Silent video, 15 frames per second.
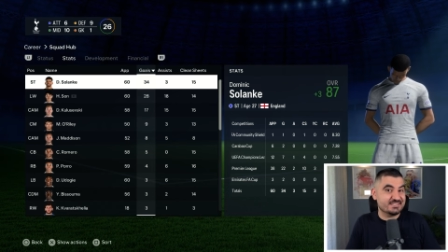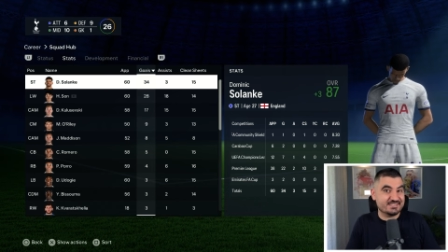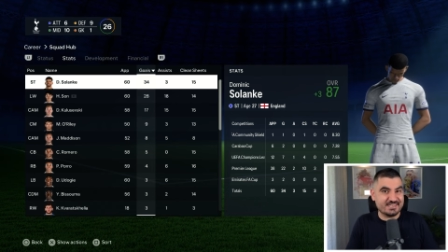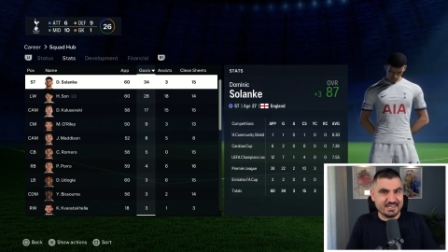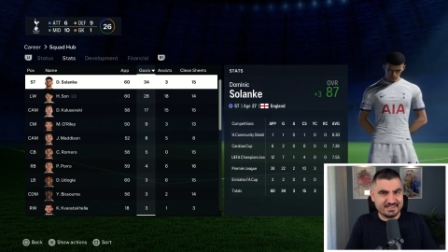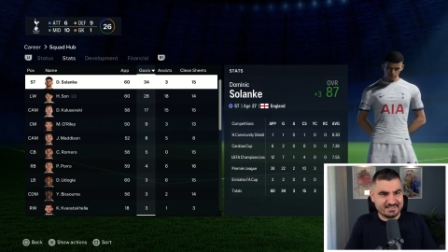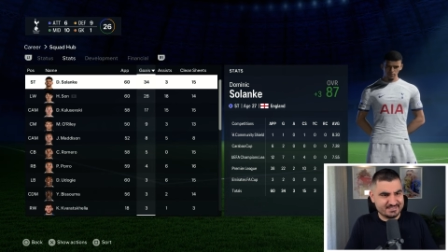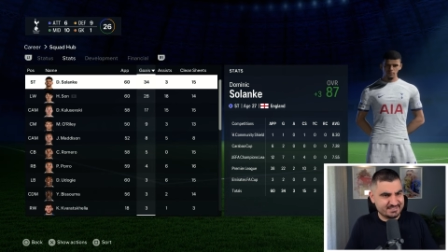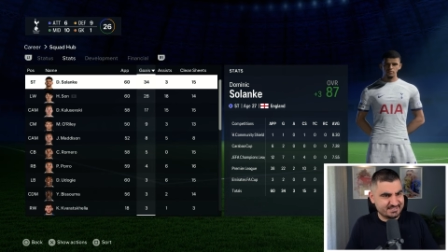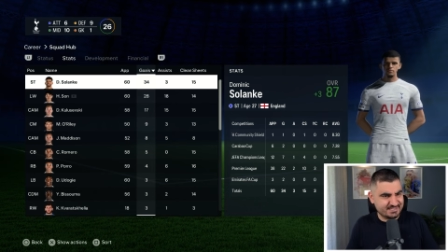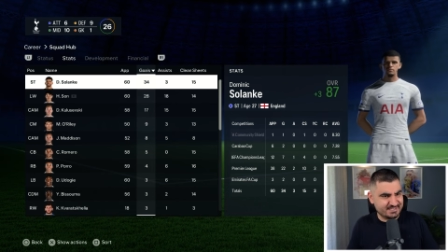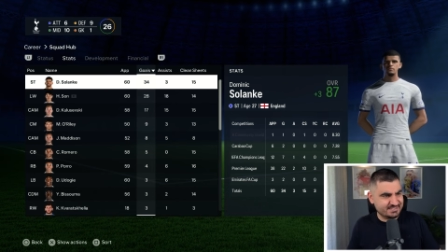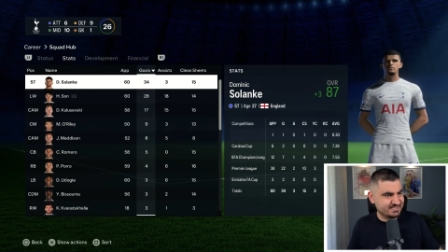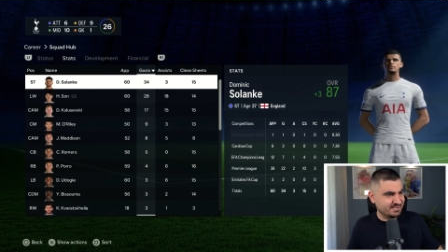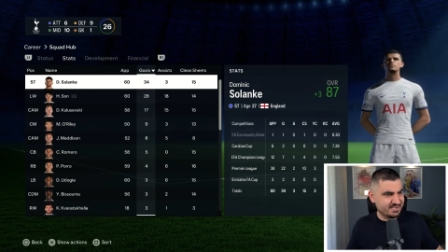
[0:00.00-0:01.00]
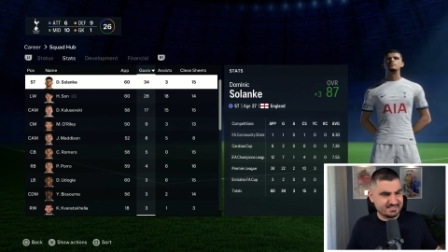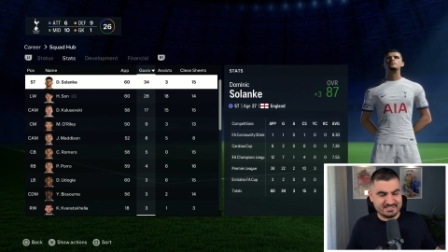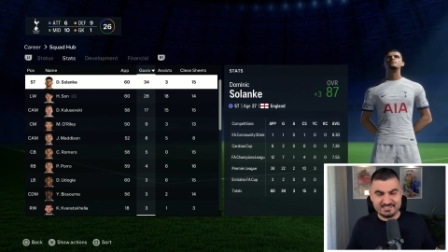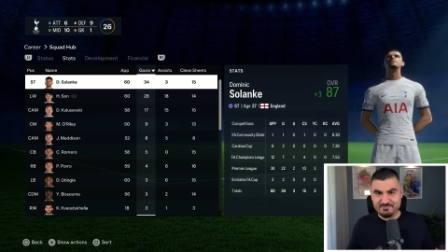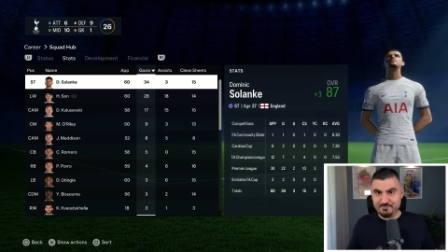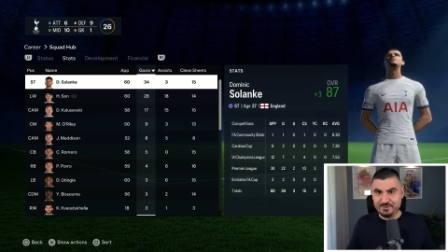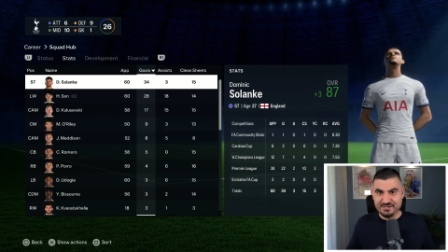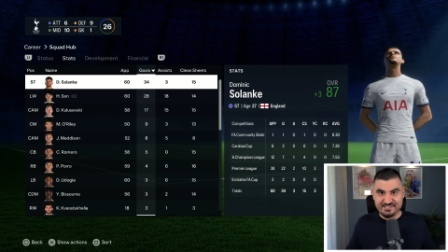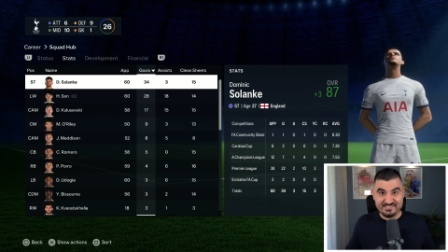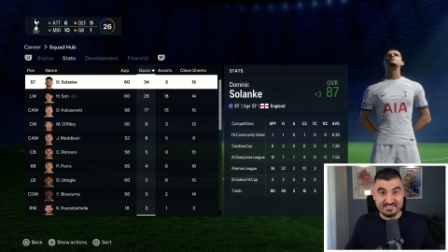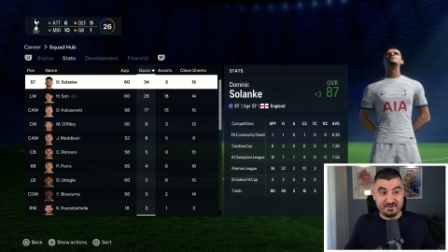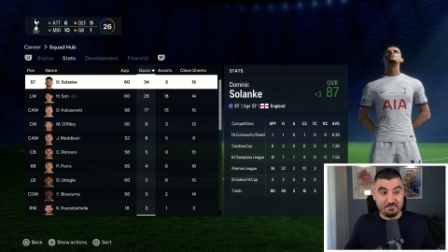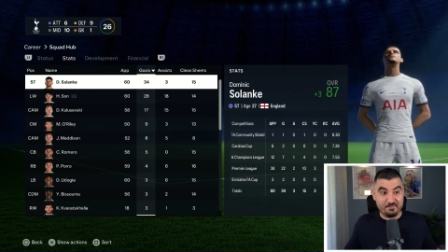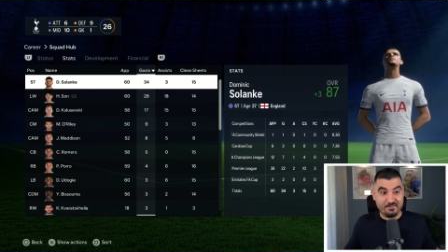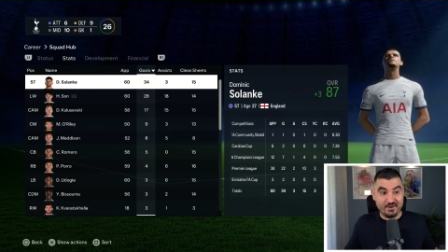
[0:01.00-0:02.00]
his second season as a Spurs
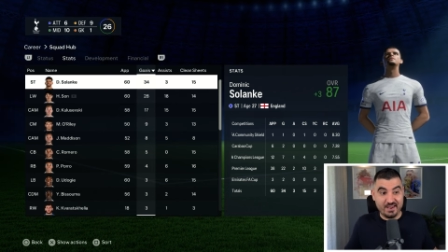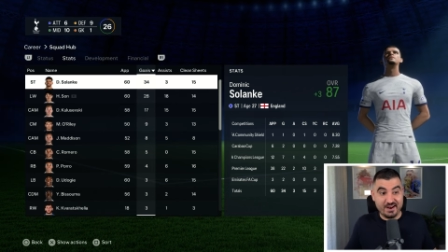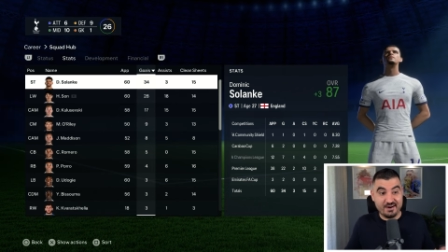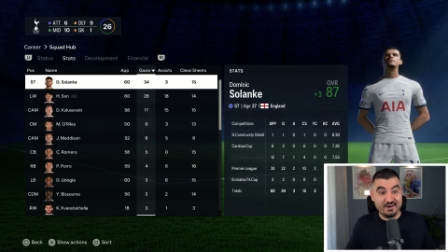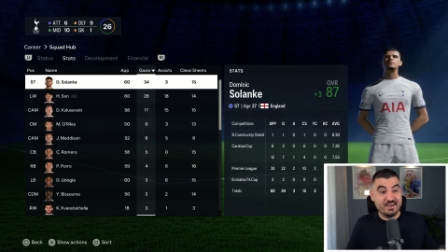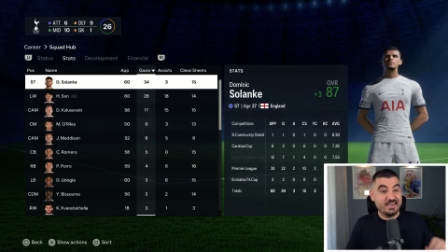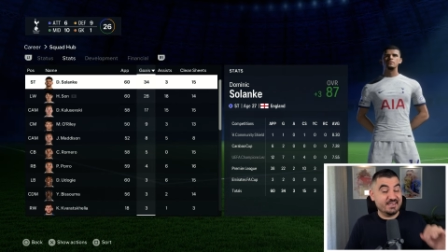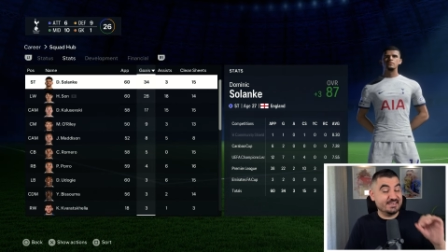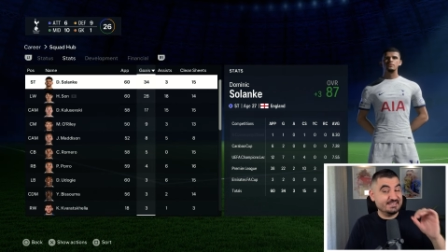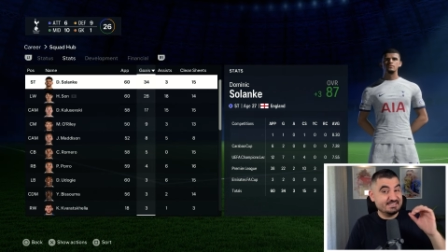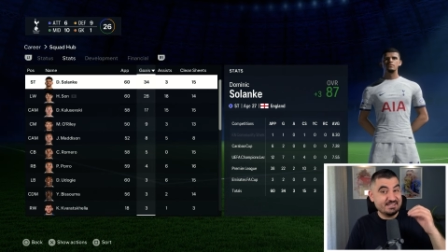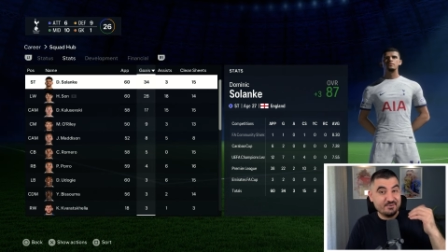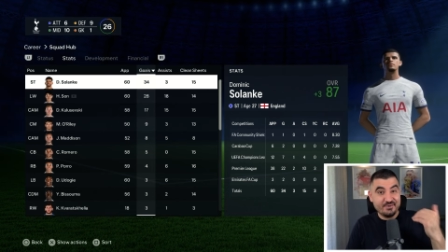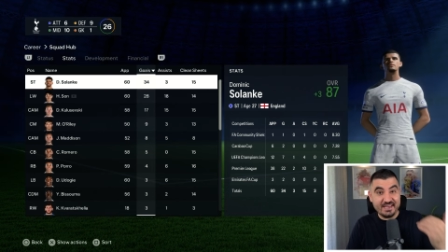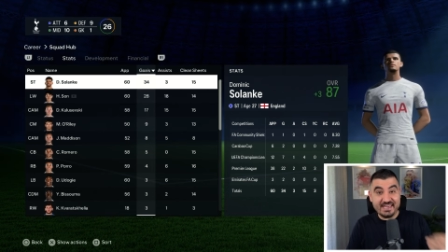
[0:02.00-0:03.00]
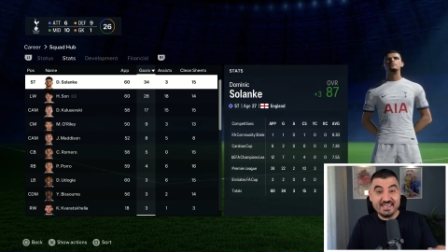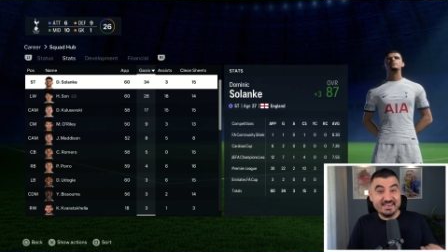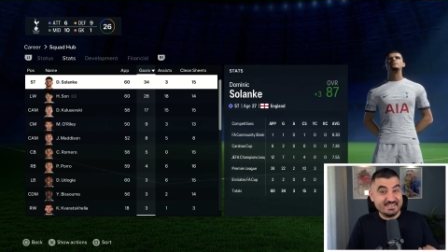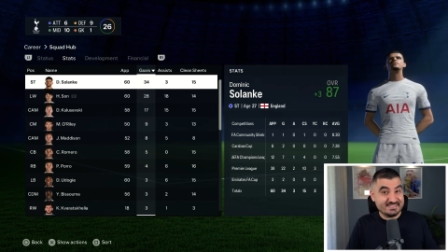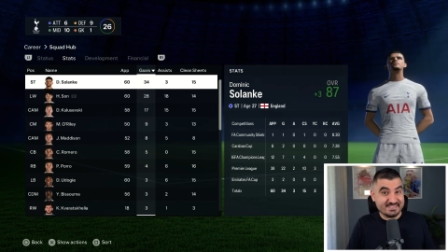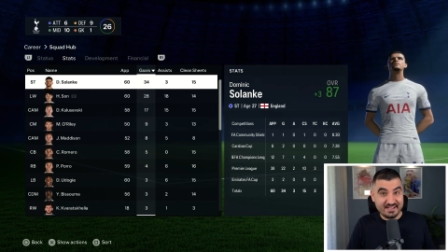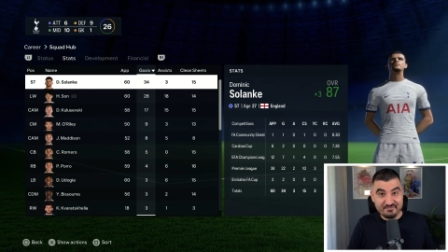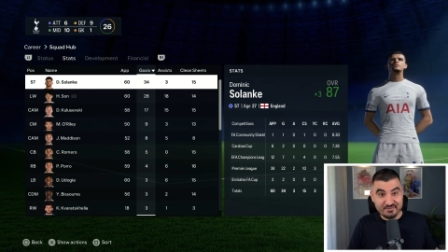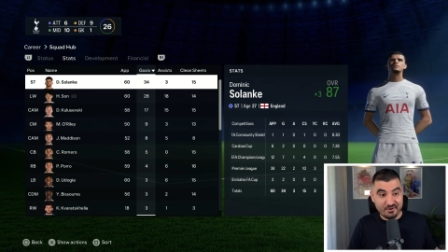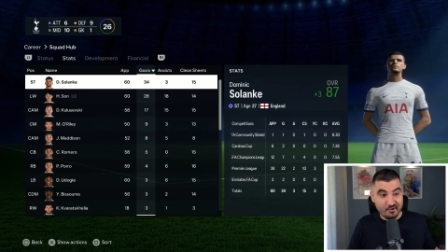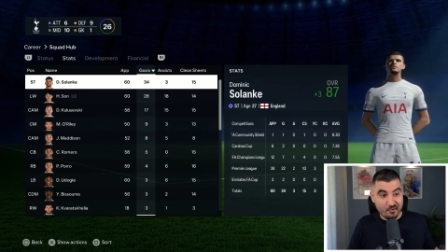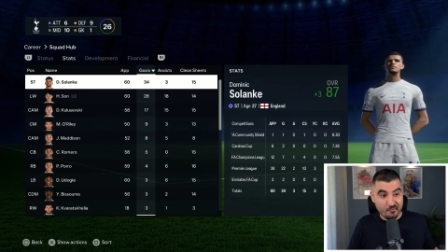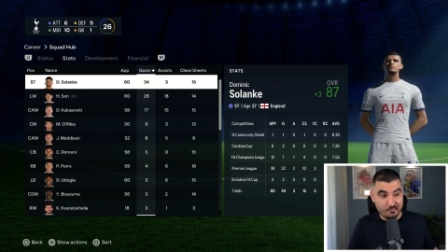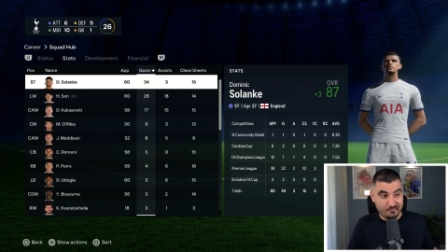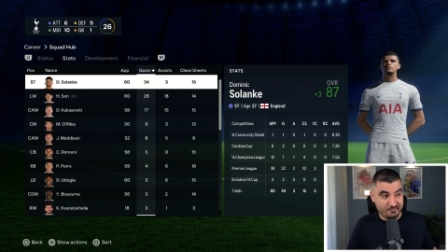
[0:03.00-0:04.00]
player. He is now 87
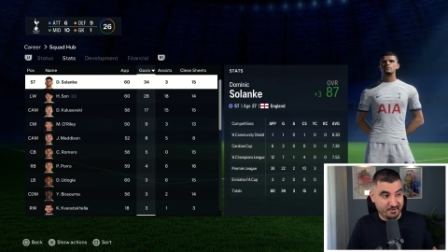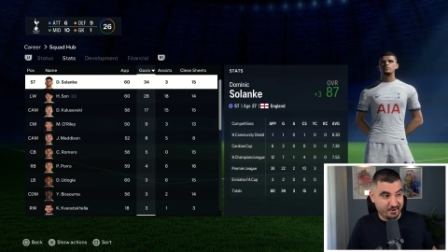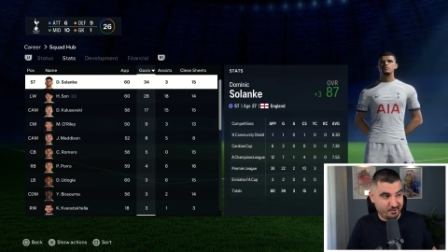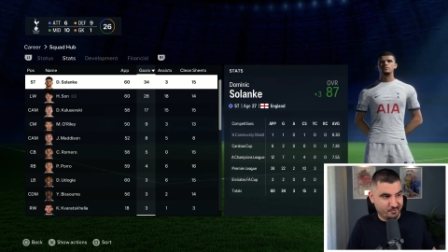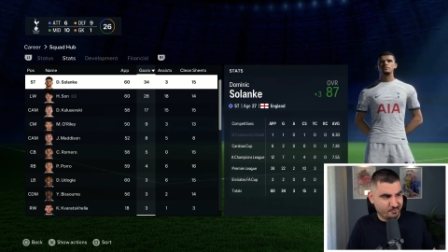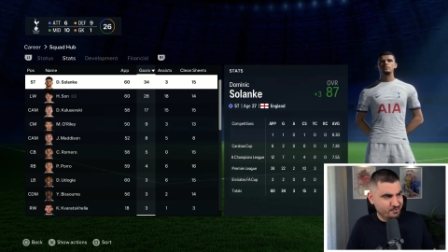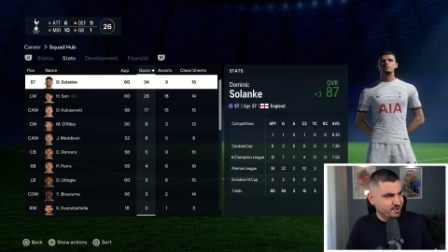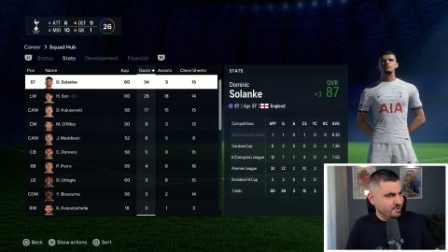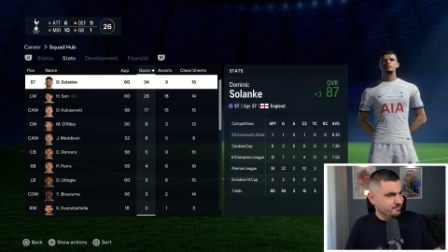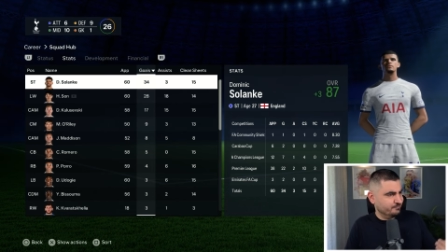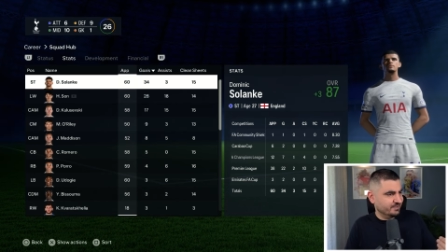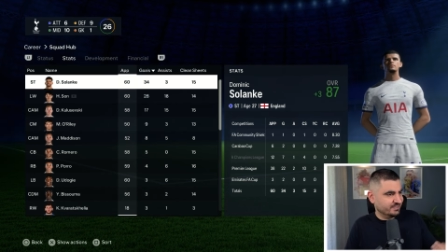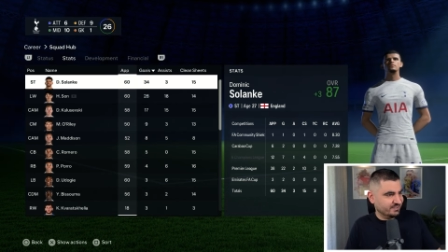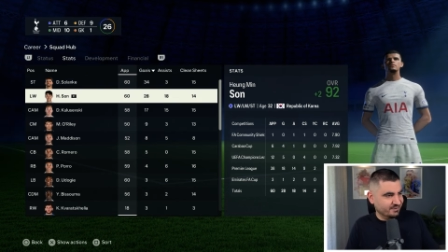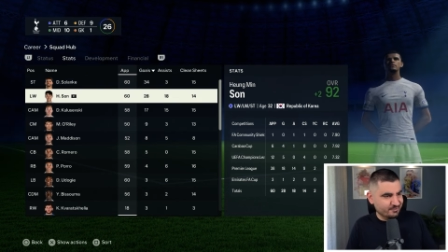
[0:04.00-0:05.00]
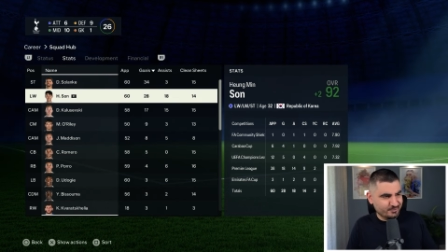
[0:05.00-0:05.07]
overall, but